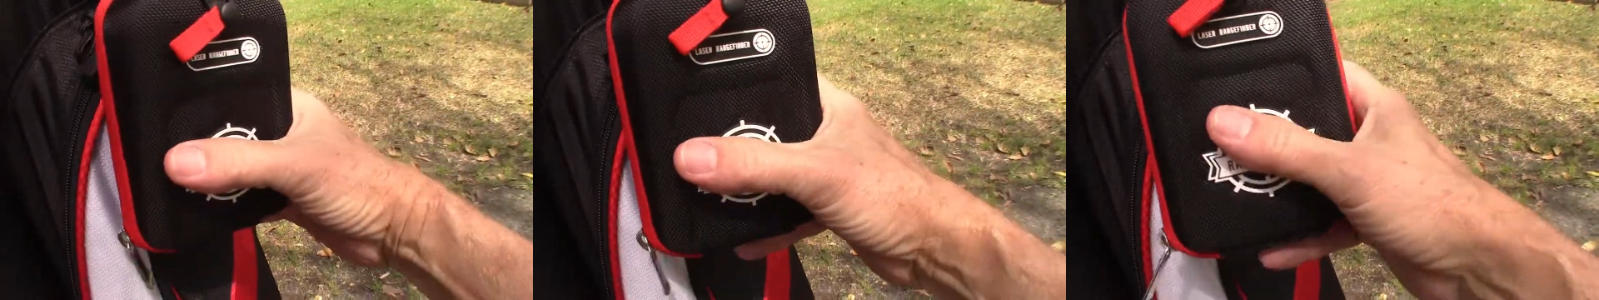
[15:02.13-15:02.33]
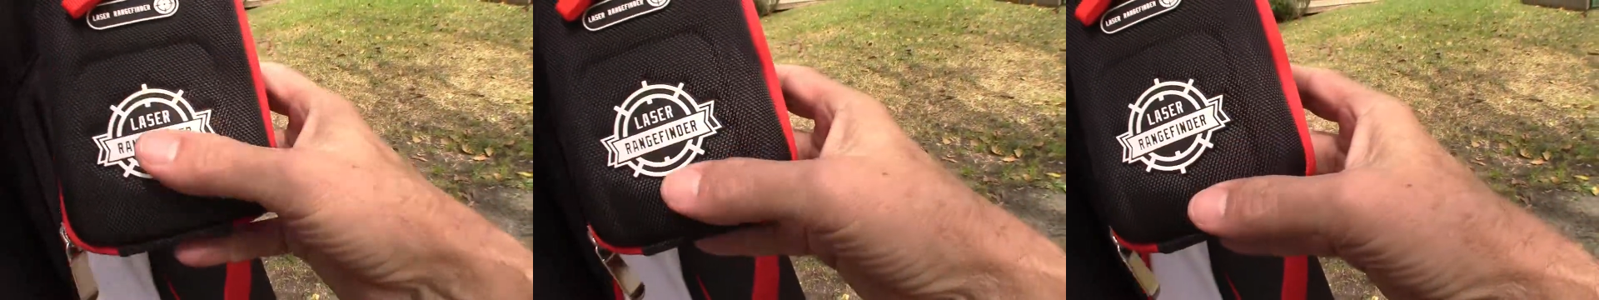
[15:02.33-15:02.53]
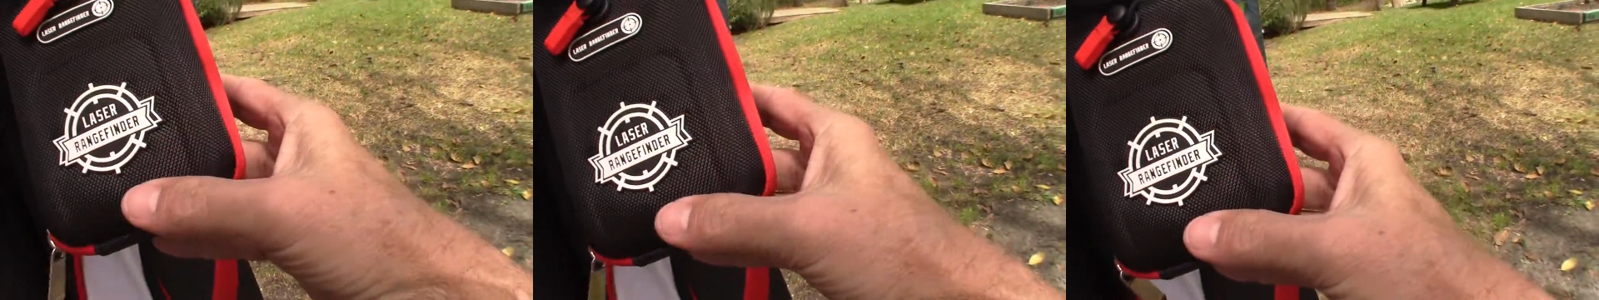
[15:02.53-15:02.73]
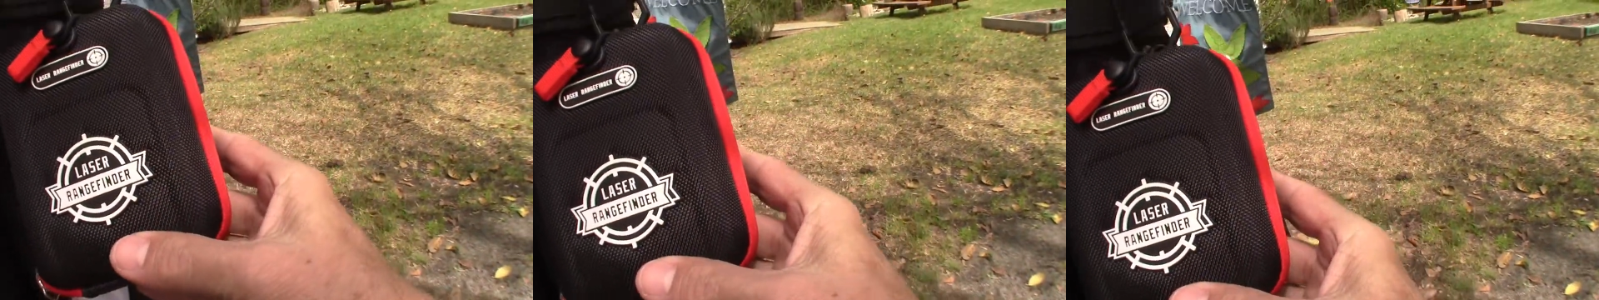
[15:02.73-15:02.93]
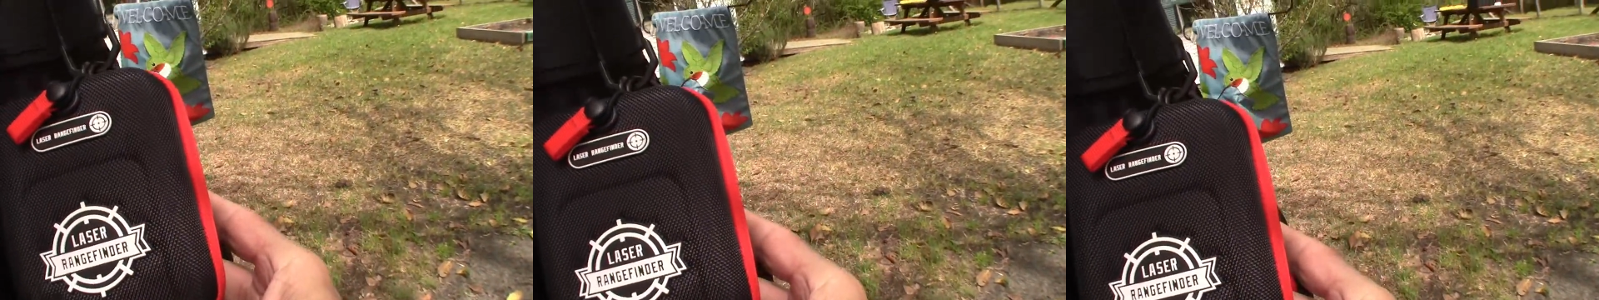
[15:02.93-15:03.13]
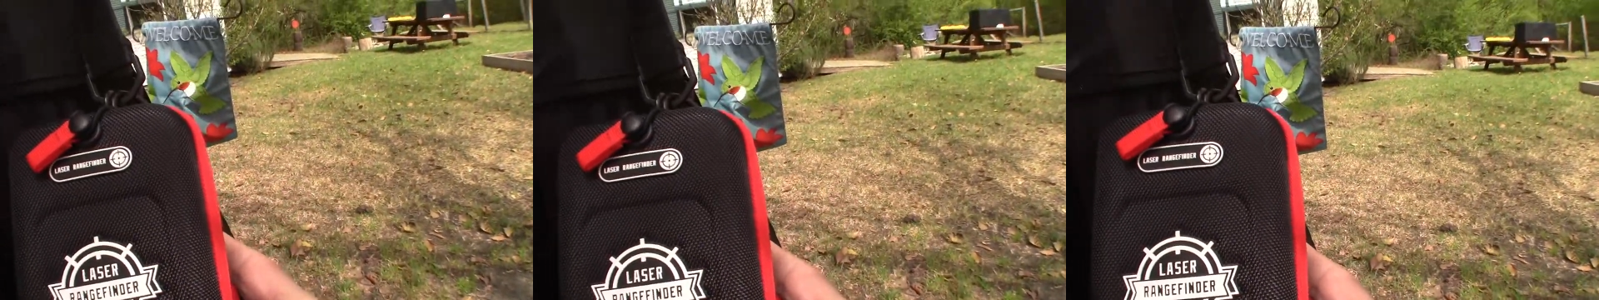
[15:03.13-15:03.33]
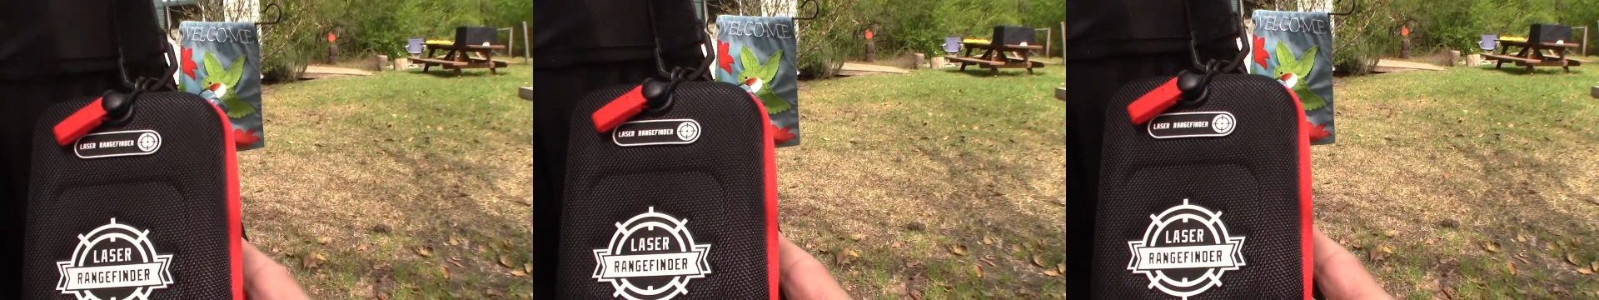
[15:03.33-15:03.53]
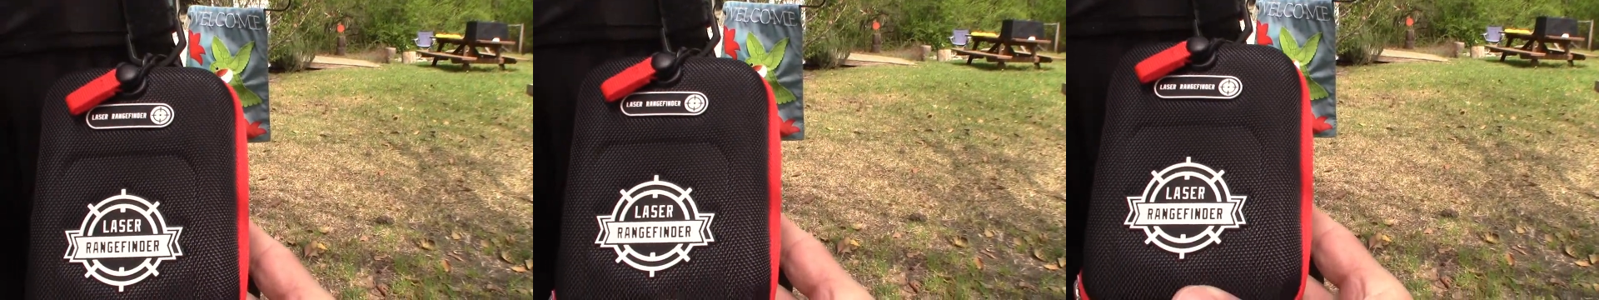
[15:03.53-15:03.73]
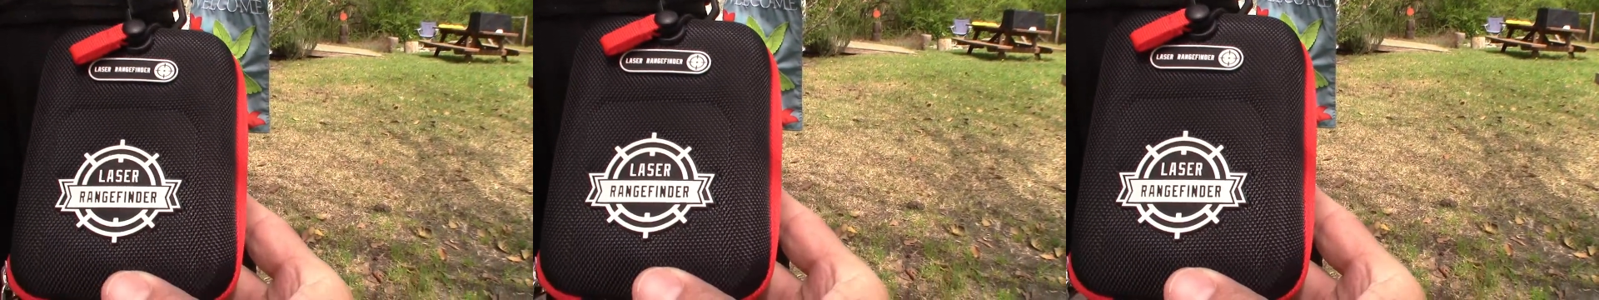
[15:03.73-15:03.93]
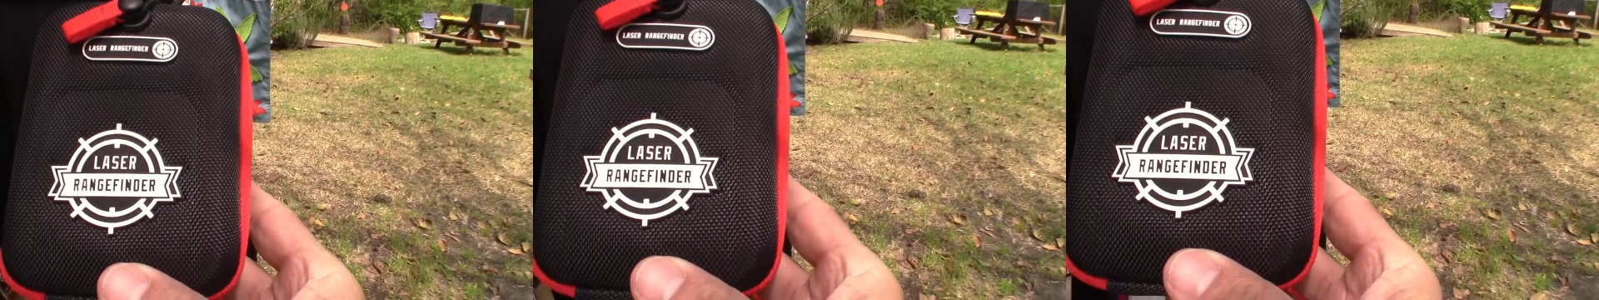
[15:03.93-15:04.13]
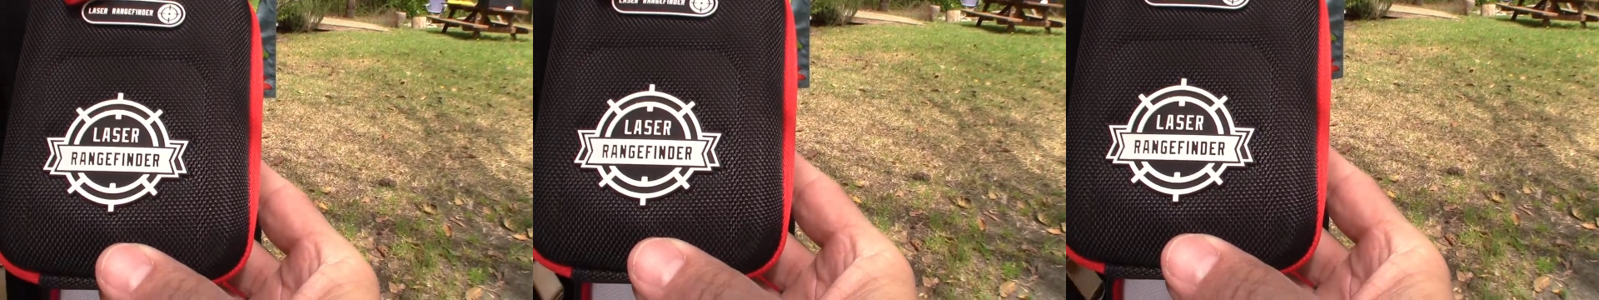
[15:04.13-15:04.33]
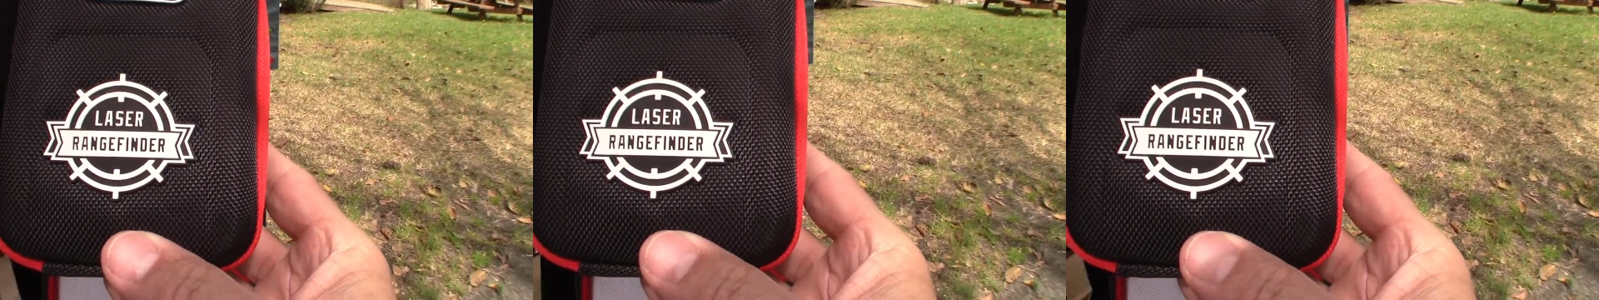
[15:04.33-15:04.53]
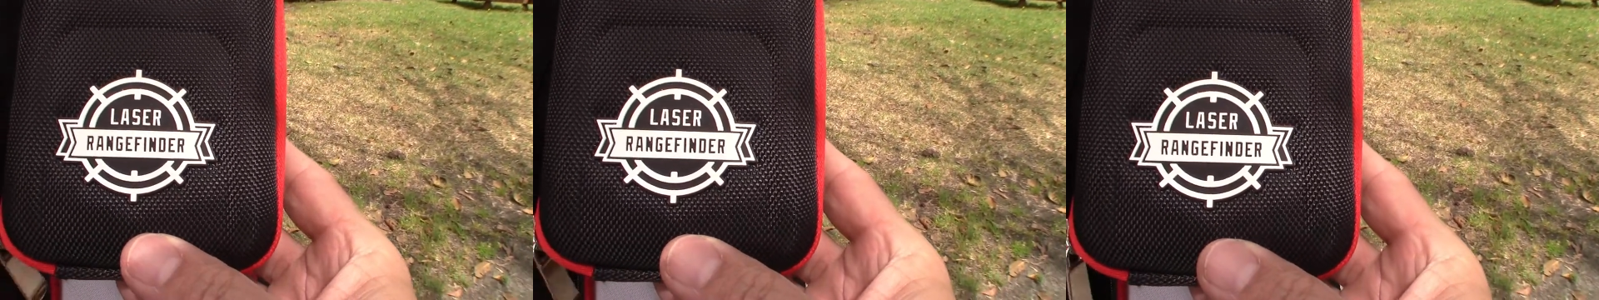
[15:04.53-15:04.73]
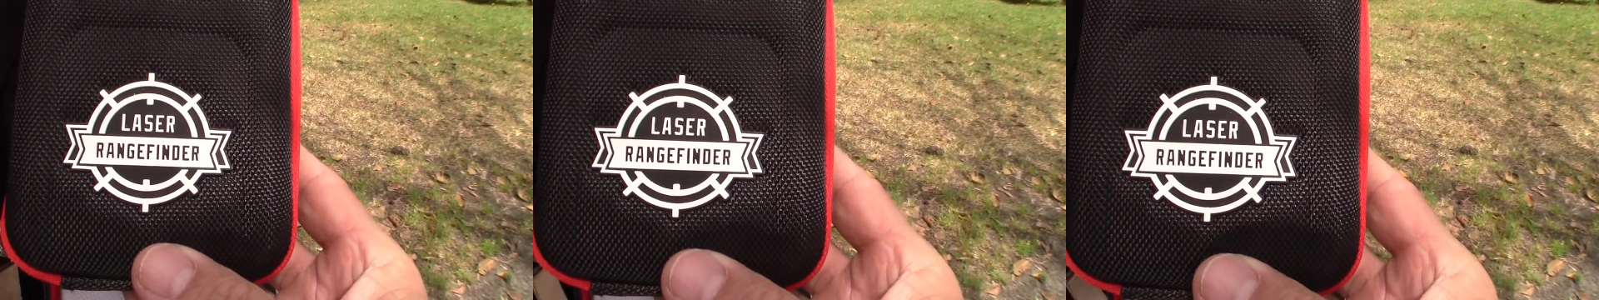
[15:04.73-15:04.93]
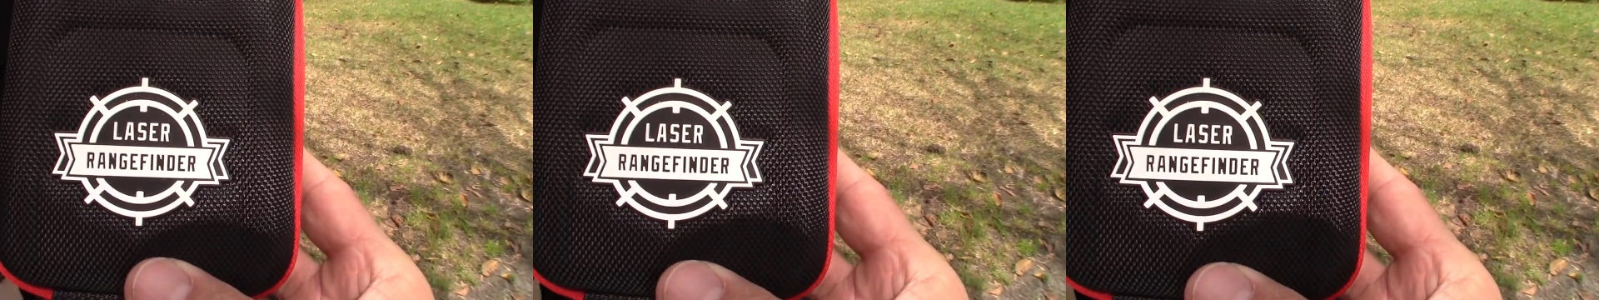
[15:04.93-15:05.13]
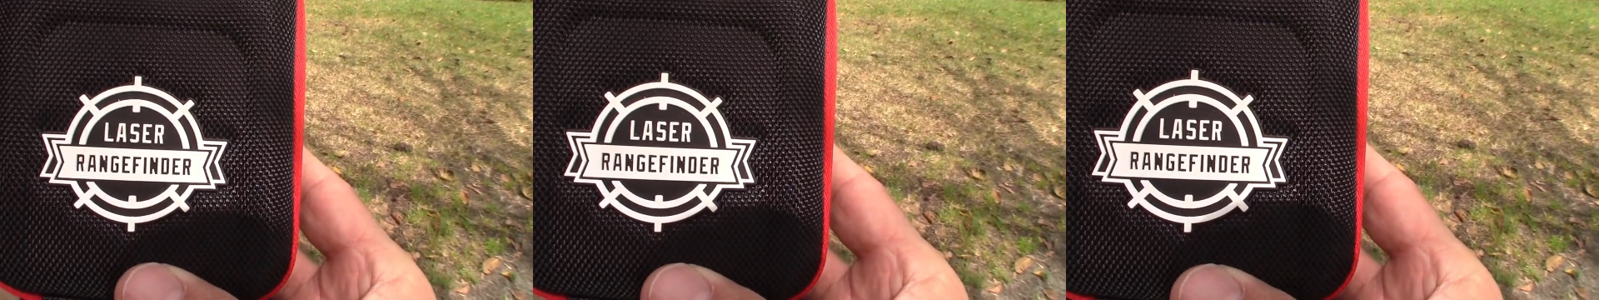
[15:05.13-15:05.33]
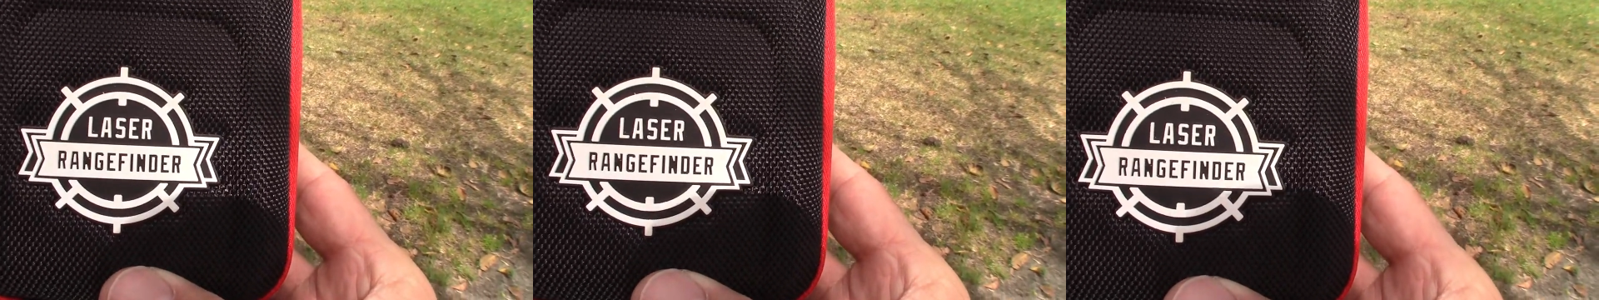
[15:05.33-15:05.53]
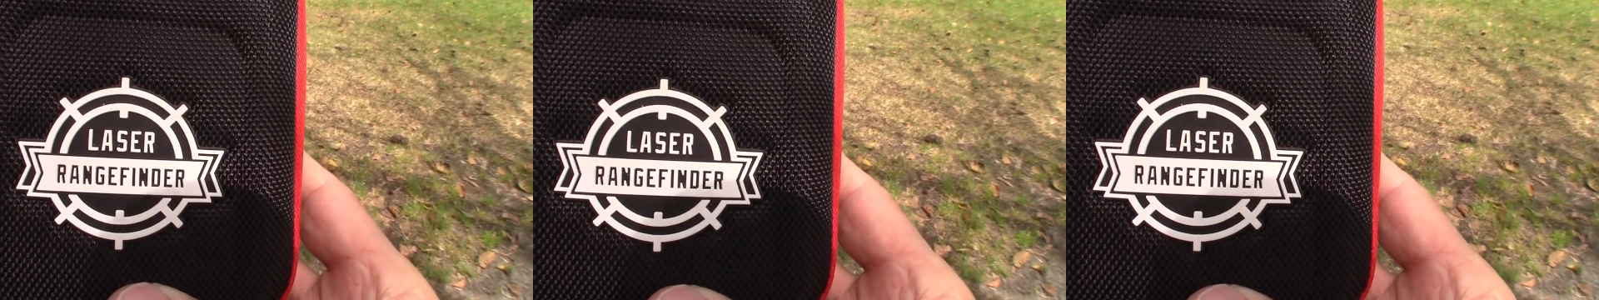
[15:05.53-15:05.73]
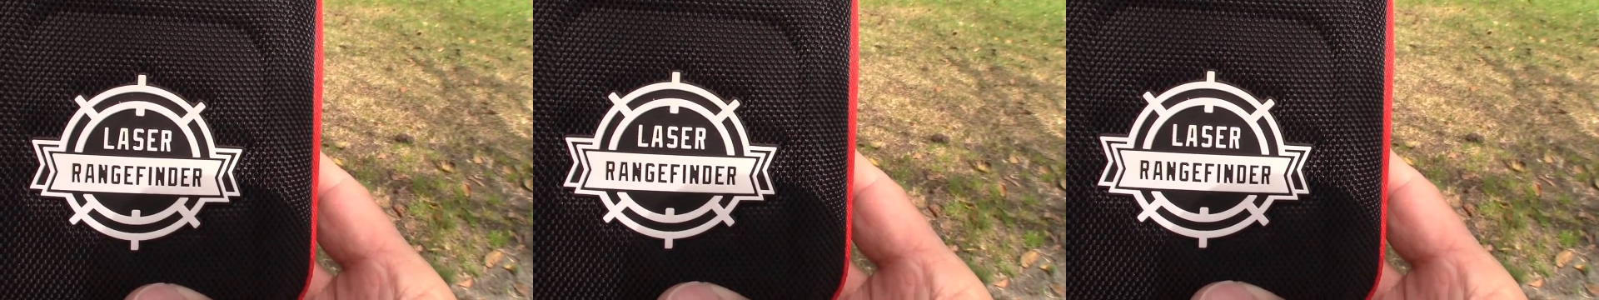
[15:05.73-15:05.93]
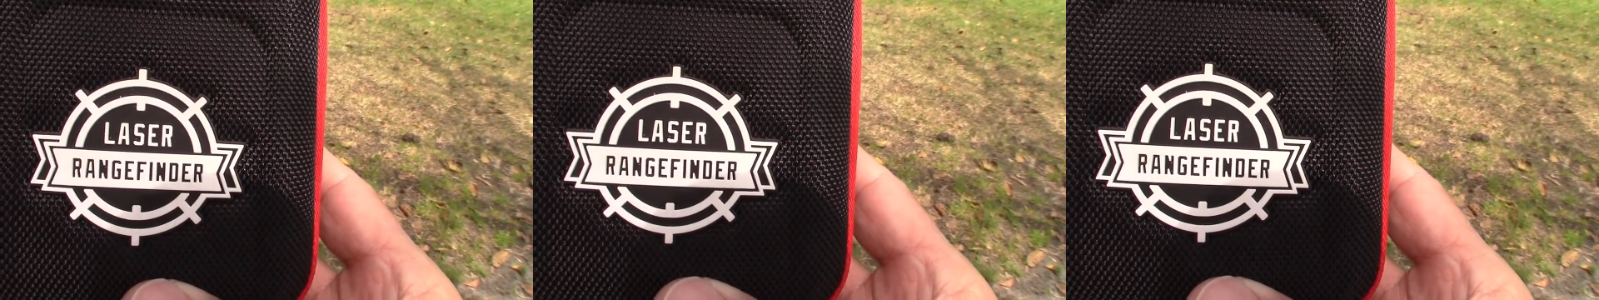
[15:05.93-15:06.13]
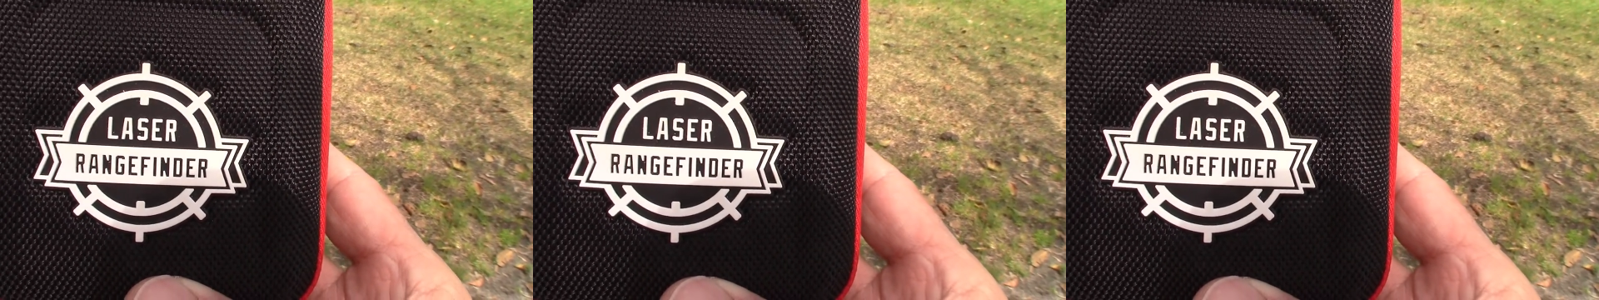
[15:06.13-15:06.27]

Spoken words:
Nobody's mouth can be seen.